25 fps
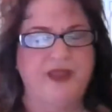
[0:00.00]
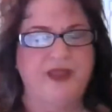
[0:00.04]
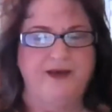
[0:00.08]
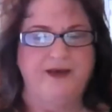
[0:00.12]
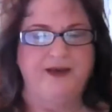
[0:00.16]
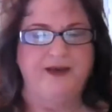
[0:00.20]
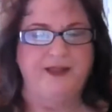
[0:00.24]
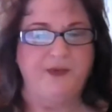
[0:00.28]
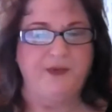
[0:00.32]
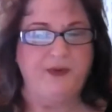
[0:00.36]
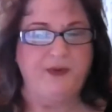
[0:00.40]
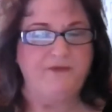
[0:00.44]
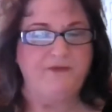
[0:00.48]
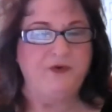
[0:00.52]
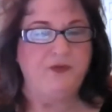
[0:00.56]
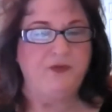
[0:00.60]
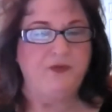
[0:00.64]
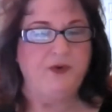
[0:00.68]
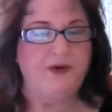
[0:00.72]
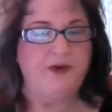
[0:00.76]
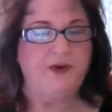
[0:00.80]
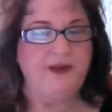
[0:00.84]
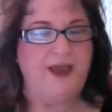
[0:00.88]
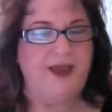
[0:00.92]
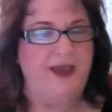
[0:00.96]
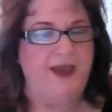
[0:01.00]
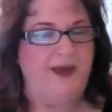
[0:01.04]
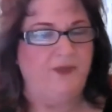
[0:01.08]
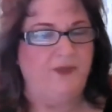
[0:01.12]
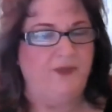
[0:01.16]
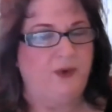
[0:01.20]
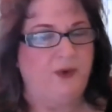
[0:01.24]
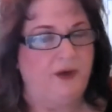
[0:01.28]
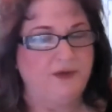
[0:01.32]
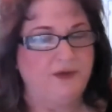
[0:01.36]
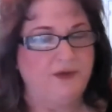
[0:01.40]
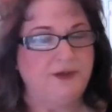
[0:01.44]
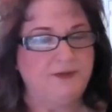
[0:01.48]
Hello, everyone, and
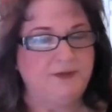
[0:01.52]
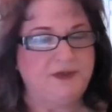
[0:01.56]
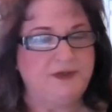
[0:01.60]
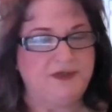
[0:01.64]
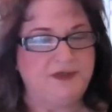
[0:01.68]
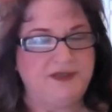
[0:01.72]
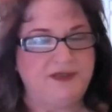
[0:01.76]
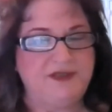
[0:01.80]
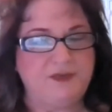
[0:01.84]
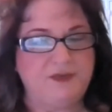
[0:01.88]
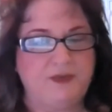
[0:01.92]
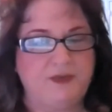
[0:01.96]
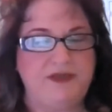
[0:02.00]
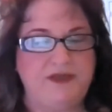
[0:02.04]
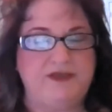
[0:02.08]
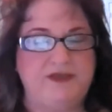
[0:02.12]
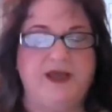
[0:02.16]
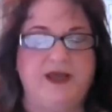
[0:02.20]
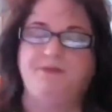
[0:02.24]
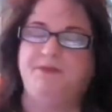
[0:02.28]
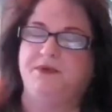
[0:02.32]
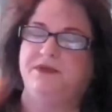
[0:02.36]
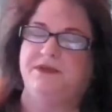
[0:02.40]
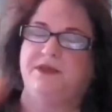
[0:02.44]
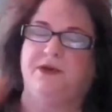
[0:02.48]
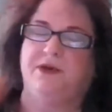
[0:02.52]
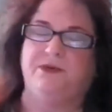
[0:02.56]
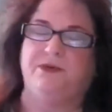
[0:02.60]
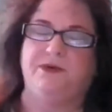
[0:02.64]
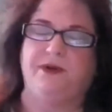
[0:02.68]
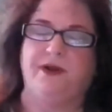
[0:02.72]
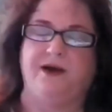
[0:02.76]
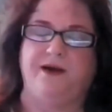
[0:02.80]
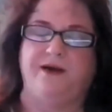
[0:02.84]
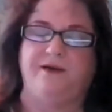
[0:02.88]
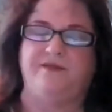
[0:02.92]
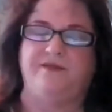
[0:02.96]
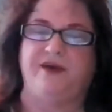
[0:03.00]
welcome to this week's episode
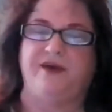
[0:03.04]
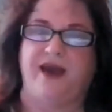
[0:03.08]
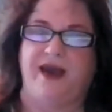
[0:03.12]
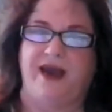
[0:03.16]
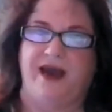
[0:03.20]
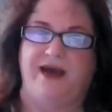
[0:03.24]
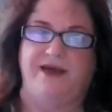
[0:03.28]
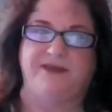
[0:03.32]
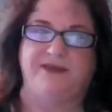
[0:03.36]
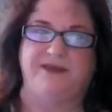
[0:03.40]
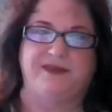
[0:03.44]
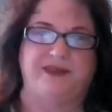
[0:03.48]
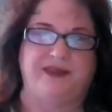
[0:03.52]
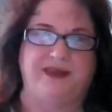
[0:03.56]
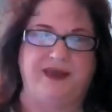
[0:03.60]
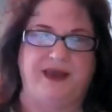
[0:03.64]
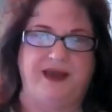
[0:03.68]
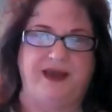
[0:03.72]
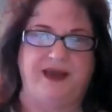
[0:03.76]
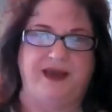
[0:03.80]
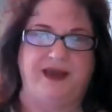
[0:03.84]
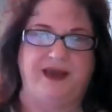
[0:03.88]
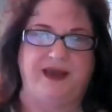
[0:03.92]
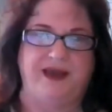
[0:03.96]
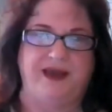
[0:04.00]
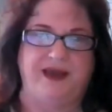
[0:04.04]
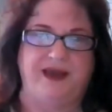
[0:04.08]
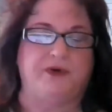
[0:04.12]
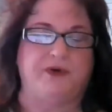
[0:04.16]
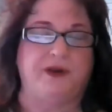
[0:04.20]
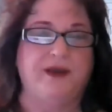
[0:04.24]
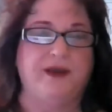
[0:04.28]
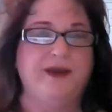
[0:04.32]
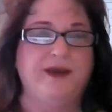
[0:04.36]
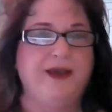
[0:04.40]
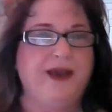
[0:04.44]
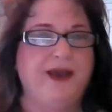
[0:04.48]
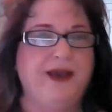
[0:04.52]
of Ask the Expert.
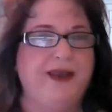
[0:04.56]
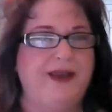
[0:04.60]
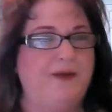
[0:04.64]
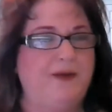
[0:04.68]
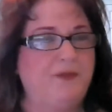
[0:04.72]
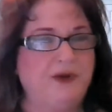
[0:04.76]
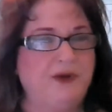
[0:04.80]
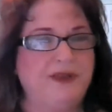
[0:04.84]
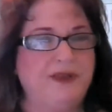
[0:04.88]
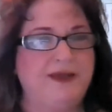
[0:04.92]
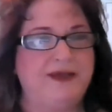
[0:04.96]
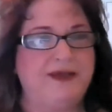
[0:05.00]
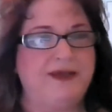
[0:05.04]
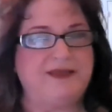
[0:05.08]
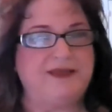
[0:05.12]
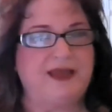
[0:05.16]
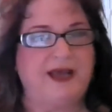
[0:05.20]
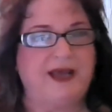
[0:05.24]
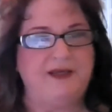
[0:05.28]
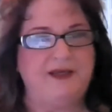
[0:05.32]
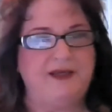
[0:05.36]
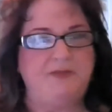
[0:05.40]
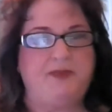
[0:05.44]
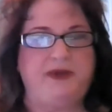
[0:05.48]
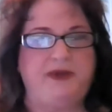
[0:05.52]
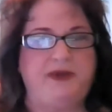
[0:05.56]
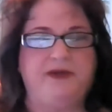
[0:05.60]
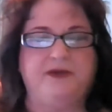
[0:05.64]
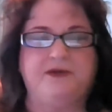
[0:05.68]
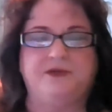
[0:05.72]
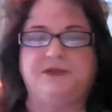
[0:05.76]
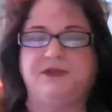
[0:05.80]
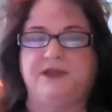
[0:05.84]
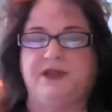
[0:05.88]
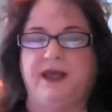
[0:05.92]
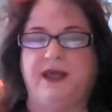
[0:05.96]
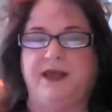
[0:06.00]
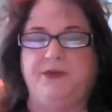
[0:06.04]
And I'm really excited to be here
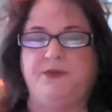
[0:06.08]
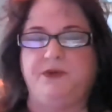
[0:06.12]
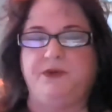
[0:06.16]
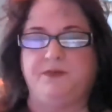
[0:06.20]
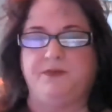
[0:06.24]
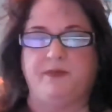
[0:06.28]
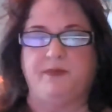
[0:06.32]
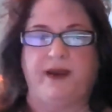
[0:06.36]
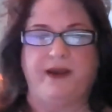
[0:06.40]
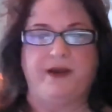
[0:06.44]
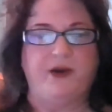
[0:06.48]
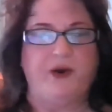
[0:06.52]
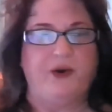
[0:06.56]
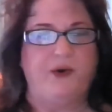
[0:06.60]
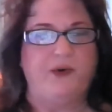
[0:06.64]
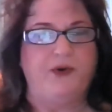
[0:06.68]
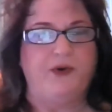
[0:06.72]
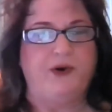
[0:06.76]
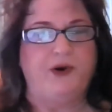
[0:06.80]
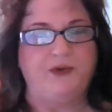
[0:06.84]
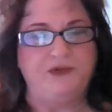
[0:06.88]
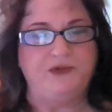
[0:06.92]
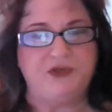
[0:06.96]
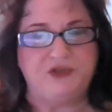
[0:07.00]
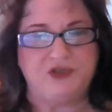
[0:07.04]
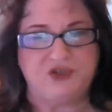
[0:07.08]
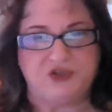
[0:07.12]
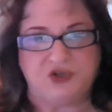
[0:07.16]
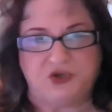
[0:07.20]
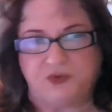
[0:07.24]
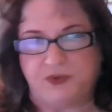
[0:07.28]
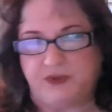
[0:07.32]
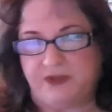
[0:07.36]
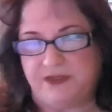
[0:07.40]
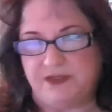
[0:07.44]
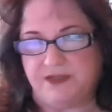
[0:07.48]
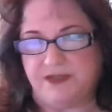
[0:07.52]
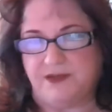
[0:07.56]
today with my co-host,
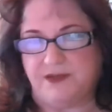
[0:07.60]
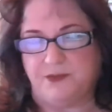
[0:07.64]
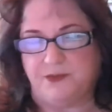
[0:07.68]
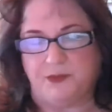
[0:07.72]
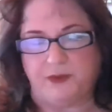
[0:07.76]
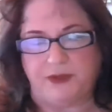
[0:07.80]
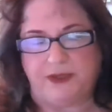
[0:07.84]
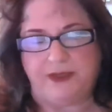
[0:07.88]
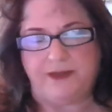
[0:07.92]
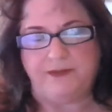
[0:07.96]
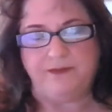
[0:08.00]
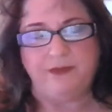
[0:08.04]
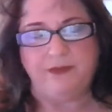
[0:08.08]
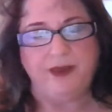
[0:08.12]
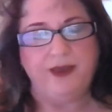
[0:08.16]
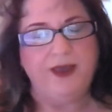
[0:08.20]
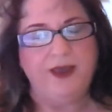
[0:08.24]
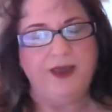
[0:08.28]
Teresa Ream,